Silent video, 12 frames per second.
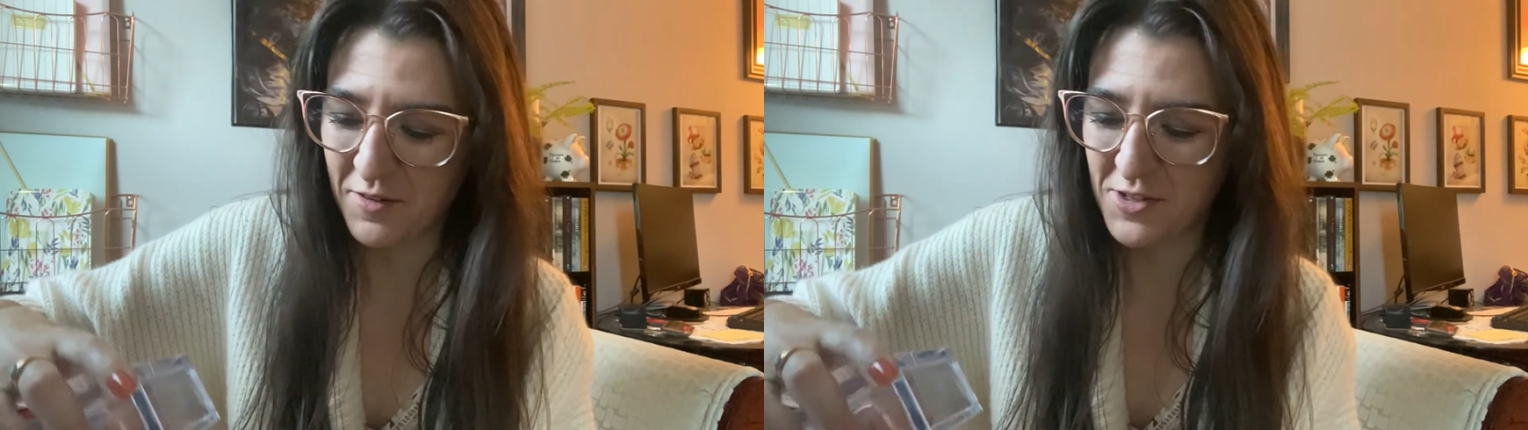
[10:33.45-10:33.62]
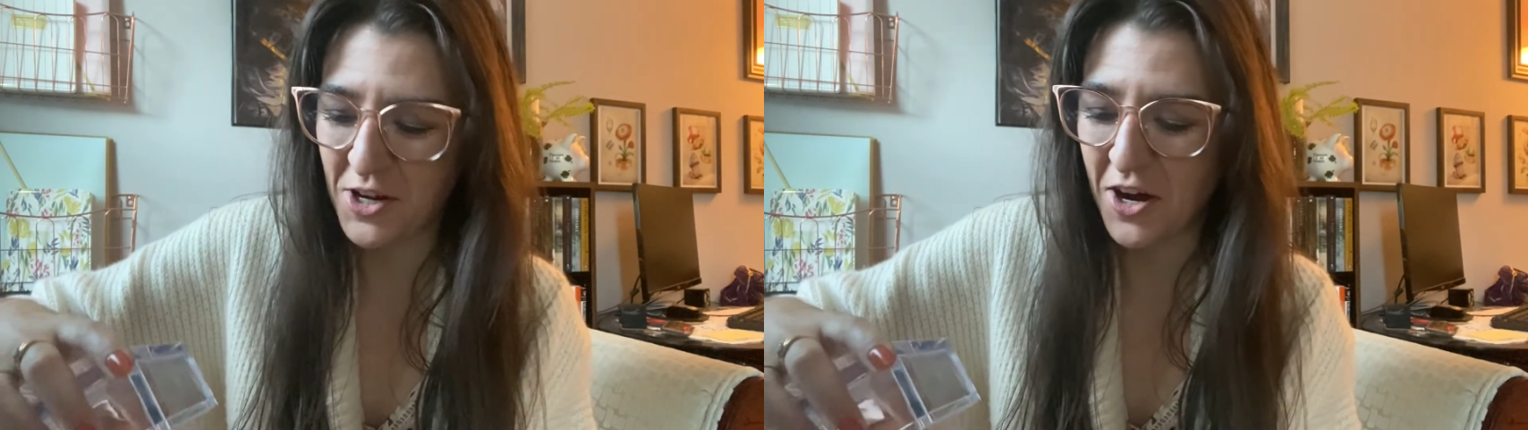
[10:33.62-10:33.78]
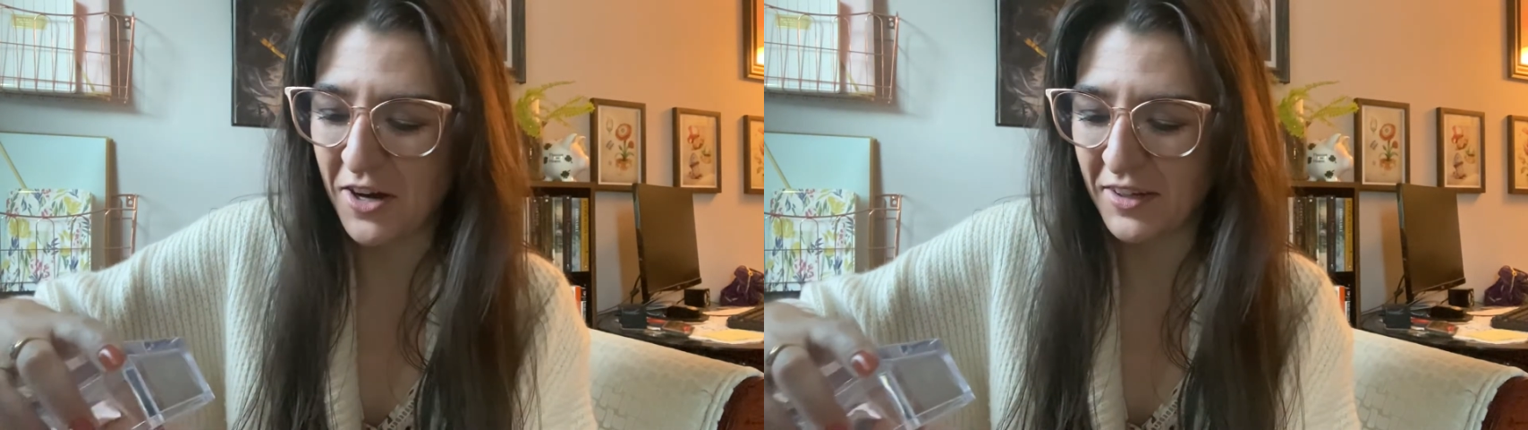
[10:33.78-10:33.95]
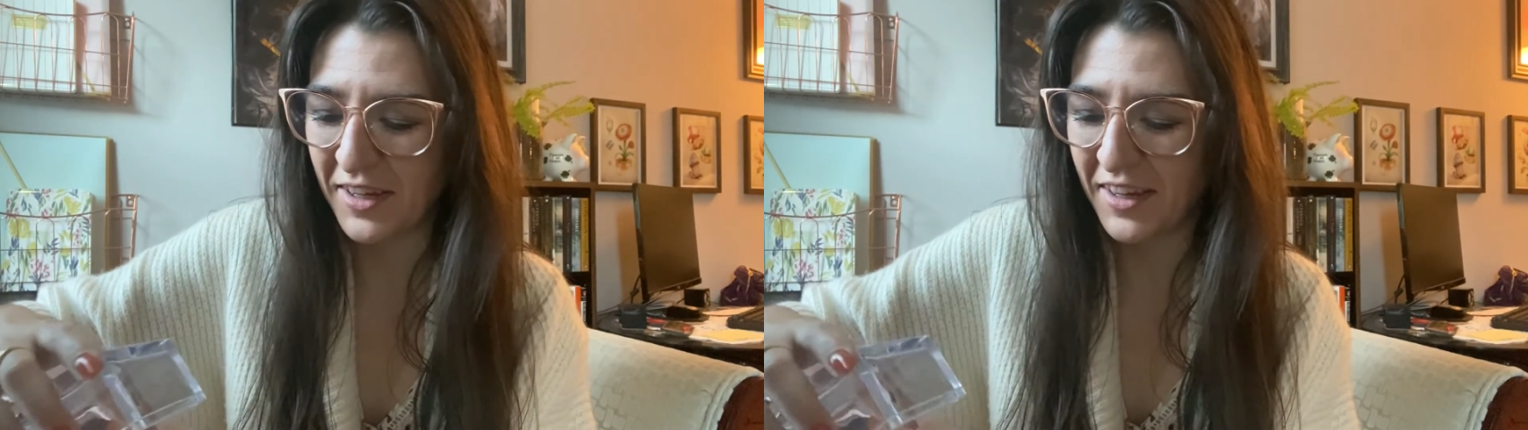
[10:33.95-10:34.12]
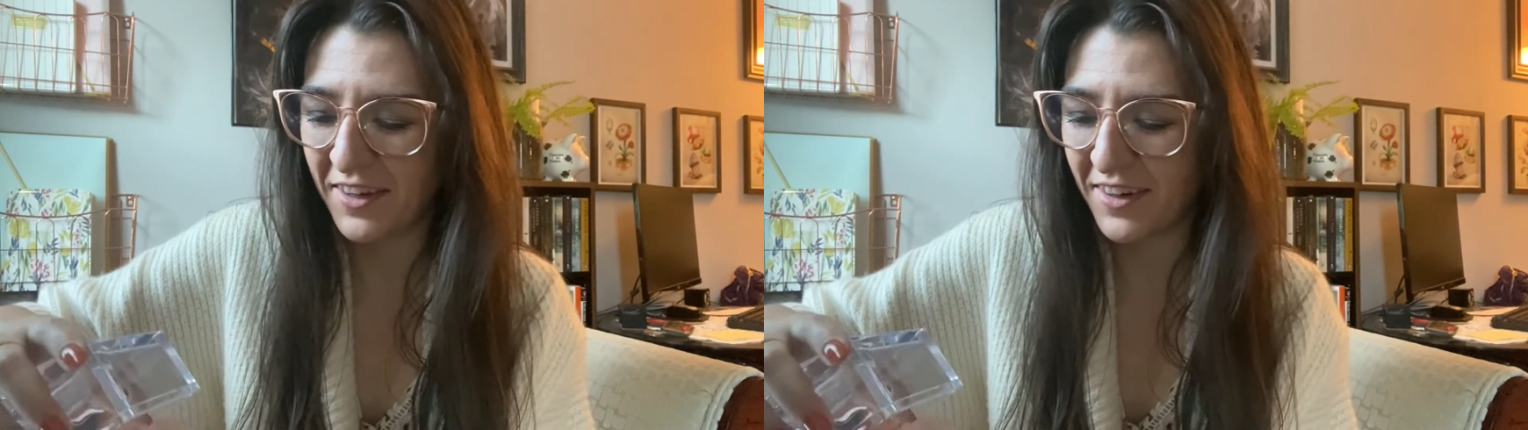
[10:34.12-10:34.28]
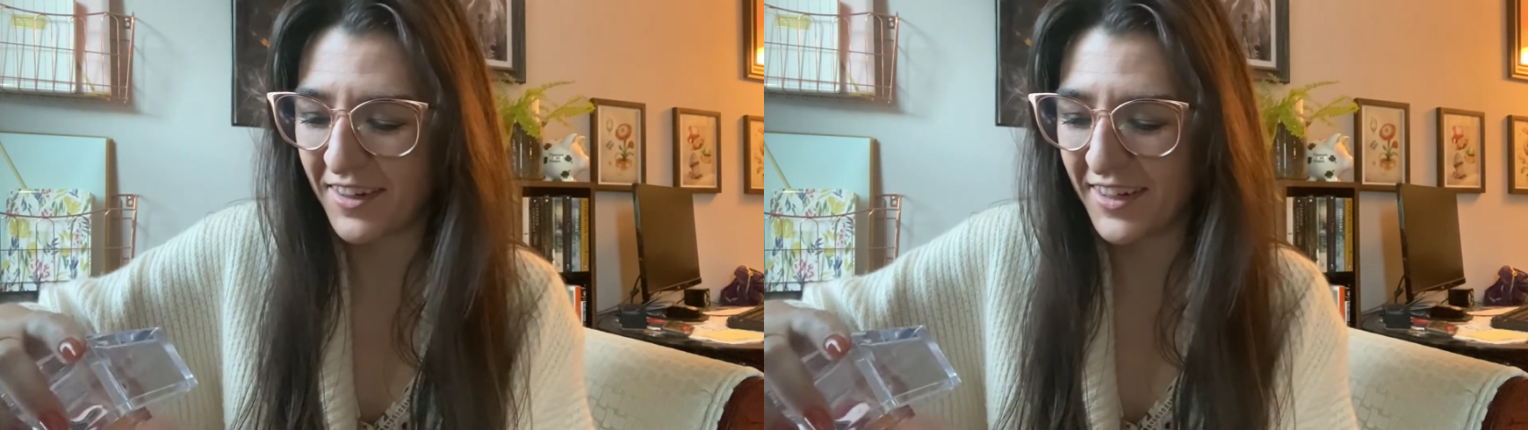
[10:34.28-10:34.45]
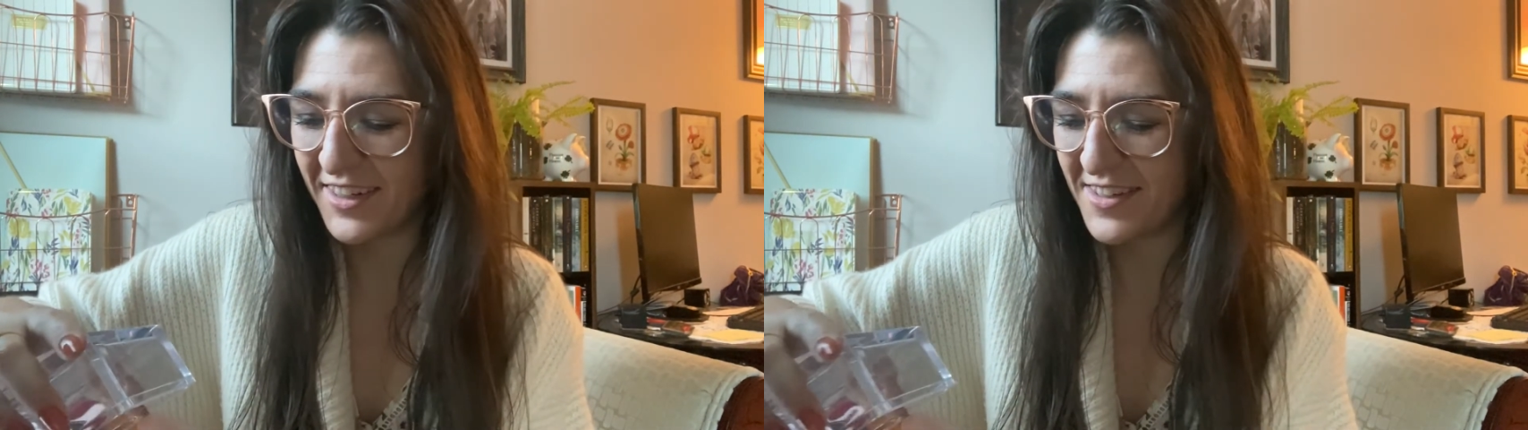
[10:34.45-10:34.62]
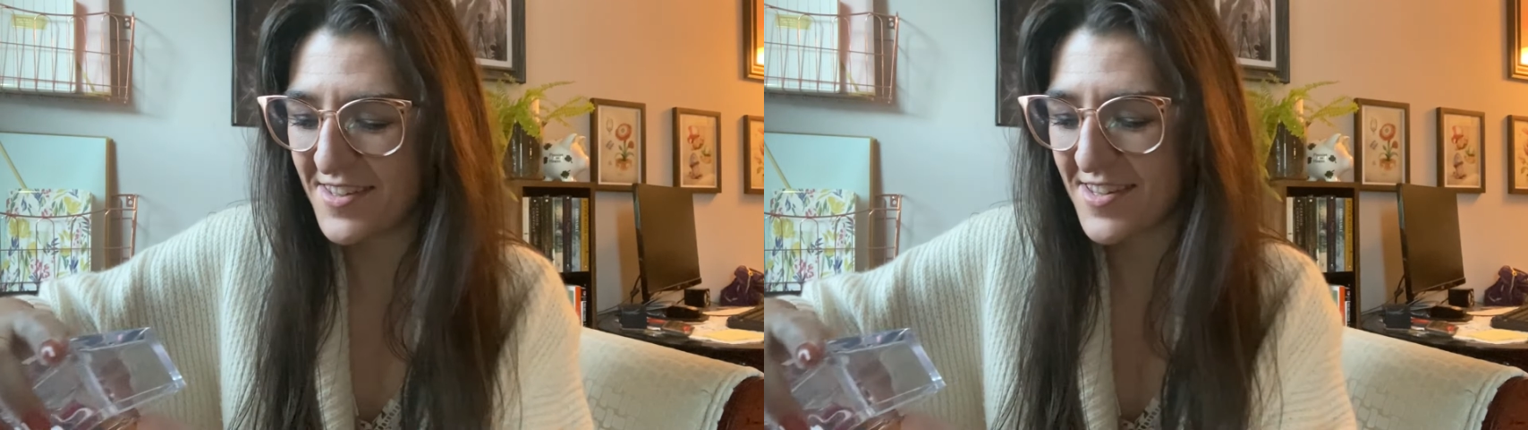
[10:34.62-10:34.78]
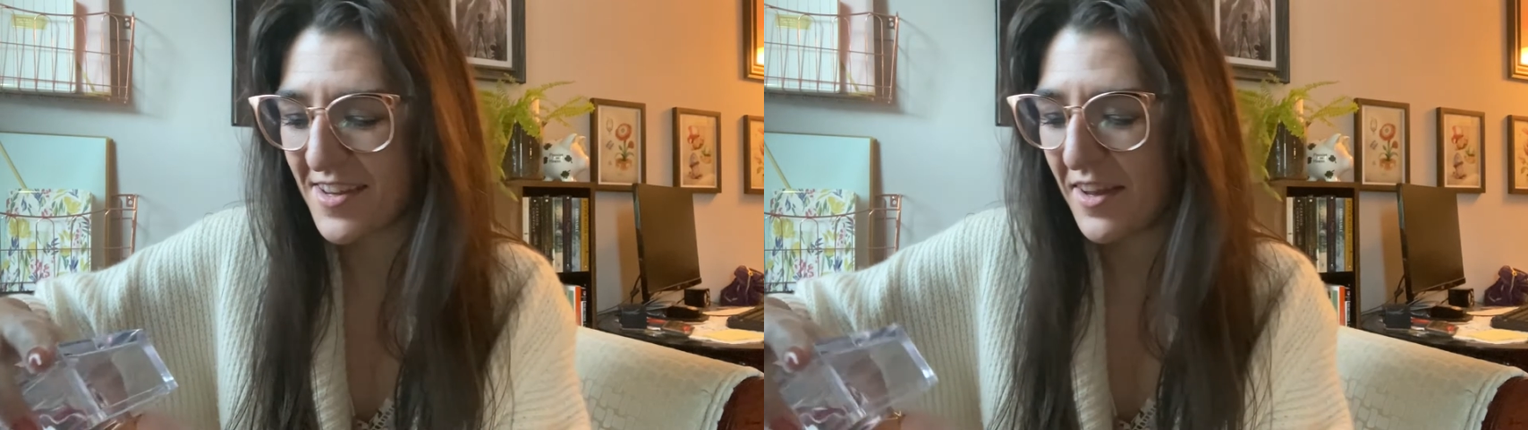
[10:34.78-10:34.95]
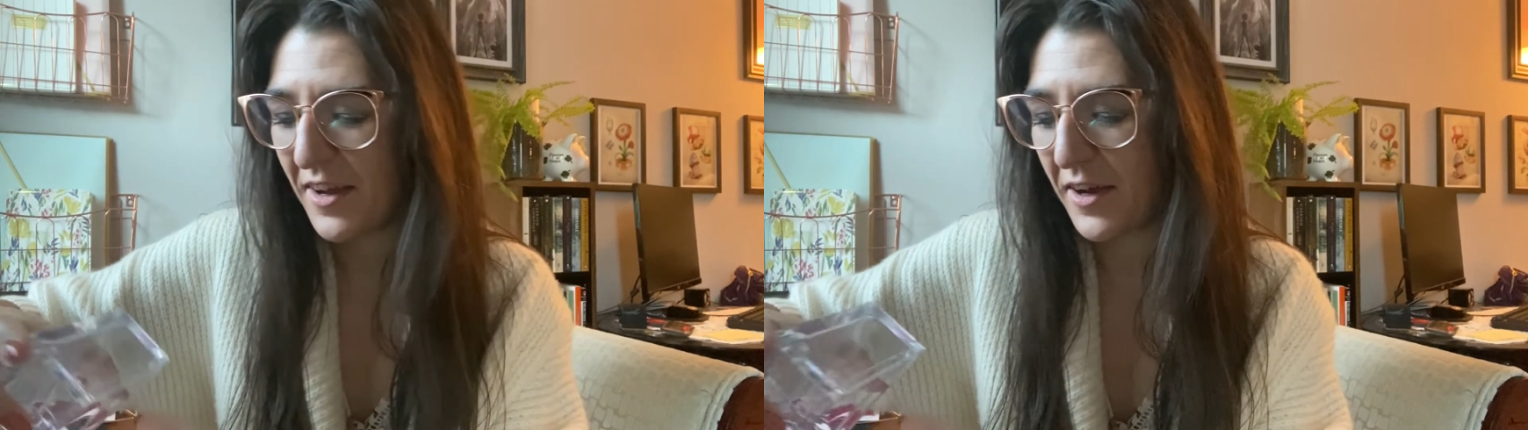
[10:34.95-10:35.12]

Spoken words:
talking cards,